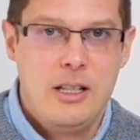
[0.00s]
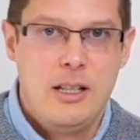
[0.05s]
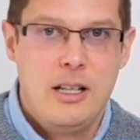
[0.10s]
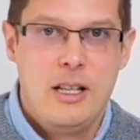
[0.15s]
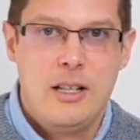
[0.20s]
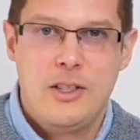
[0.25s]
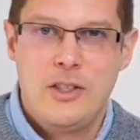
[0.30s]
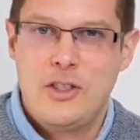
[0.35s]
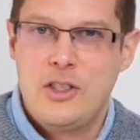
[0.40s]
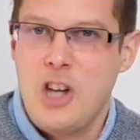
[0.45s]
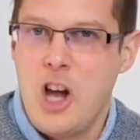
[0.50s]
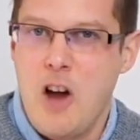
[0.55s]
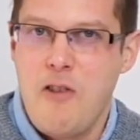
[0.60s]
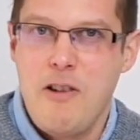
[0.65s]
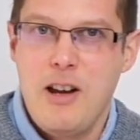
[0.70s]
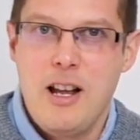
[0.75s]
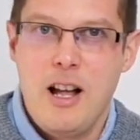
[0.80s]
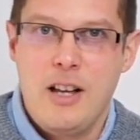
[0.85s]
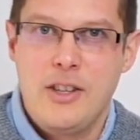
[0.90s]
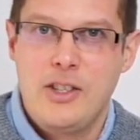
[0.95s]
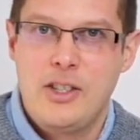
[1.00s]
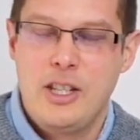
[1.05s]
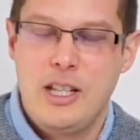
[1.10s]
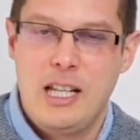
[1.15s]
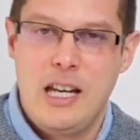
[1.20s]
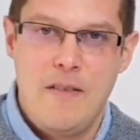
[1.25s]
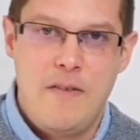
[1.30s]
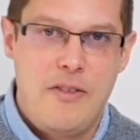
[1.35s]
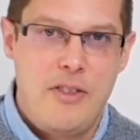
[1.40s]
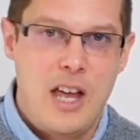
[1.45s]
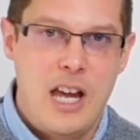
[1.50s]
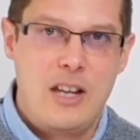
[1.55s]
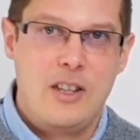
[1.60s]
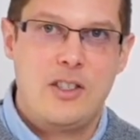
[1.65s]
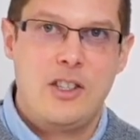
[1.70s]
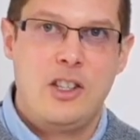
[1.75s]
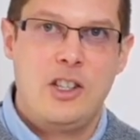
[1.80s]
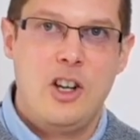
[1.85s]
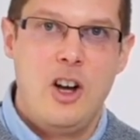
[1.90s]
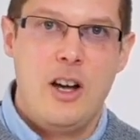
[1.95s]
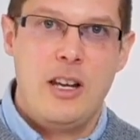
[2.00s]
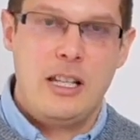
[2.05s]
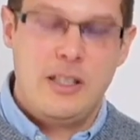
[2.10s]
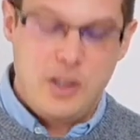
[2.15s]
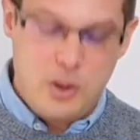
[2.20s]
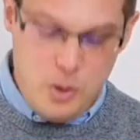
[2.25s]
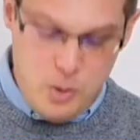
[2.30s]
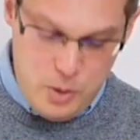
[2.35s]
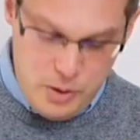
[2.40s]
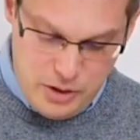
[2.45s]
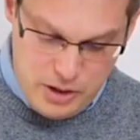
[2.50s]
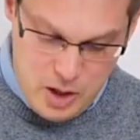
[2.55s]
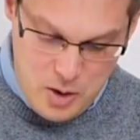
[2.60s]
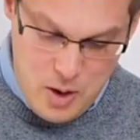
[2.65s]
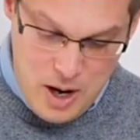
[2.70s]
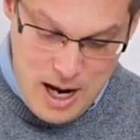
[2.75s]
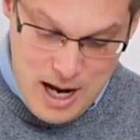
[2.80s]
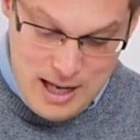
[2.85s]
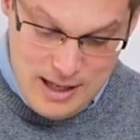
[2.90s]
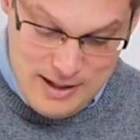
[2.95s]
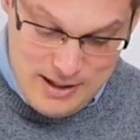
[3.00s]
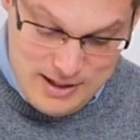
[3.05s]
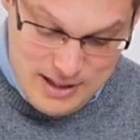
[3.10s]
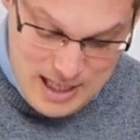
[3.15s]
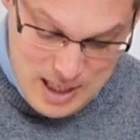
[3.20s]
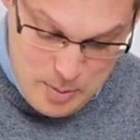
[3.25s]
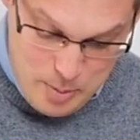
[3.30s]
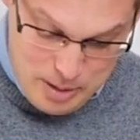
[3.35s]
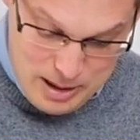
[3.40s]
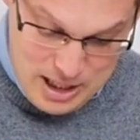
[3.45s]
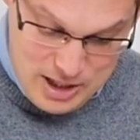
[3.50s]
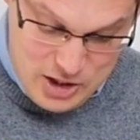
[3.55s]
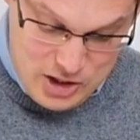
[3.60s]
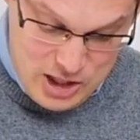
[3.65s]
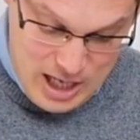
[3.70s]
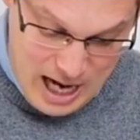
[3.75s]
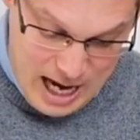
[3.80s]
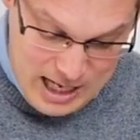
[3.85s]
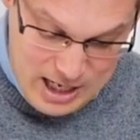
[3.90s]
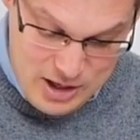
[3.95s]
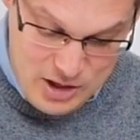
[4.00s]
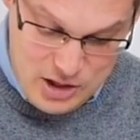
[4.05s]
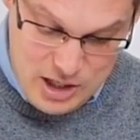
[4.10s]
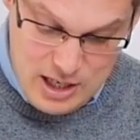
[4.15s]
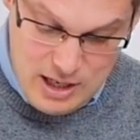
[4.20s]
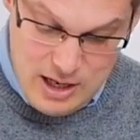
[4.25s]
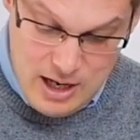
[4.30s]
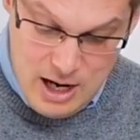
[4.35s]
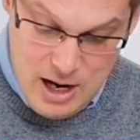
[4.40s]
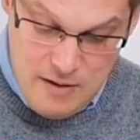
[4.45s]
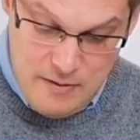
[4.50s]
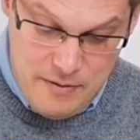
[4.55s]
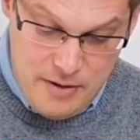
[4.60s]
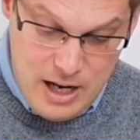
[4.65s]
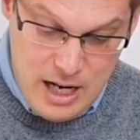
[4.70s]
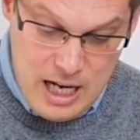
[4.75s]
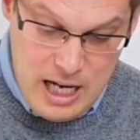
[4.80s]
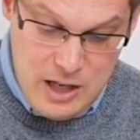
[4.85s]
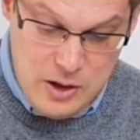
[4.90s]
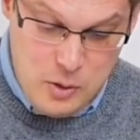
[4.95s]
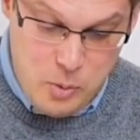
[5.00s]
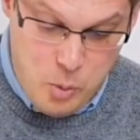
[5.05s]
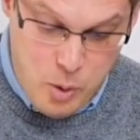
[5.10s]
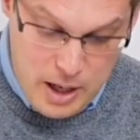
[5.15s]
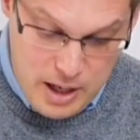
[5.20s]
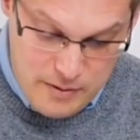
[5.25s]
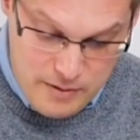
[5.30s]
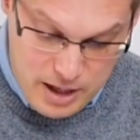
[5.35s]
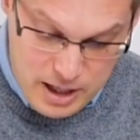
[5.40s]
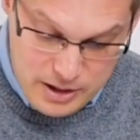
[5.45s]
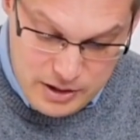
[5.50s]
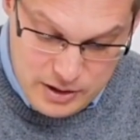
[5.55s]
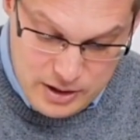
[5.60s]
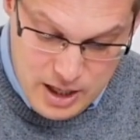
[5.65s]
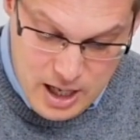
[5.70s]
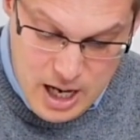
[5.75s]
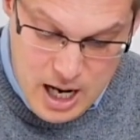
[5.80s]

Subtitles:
stirring us to give thanks to God, it's also deeply challenging for each one of us,